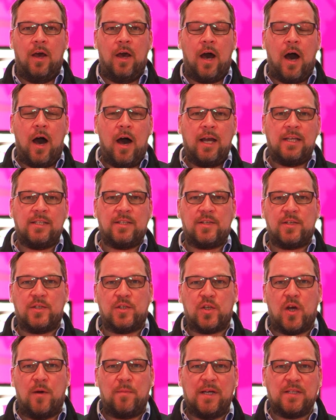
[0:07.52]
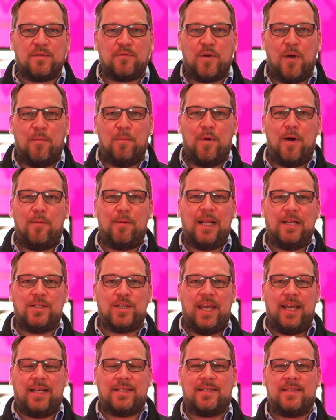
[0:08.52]
Hi, this is Thomas from Mobile
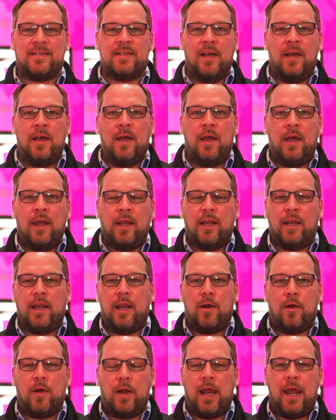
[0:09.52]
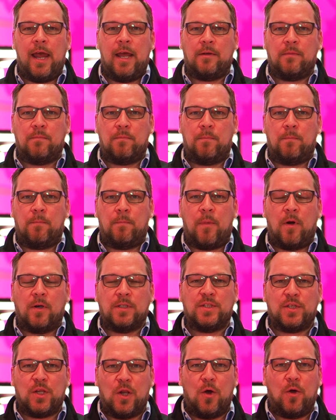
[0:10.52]
MobiledgeX here at
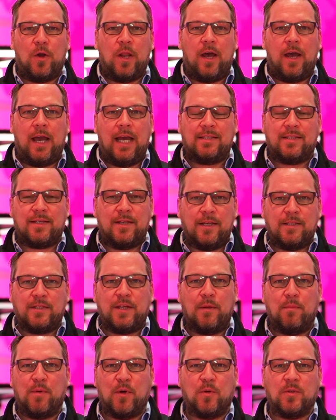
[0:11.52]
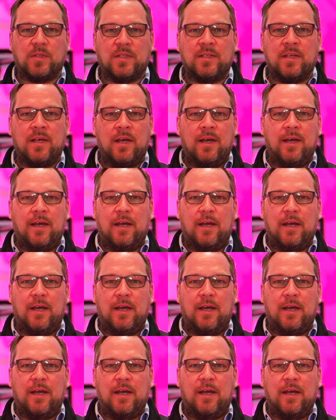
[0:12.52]
Barcelona at the DT booth.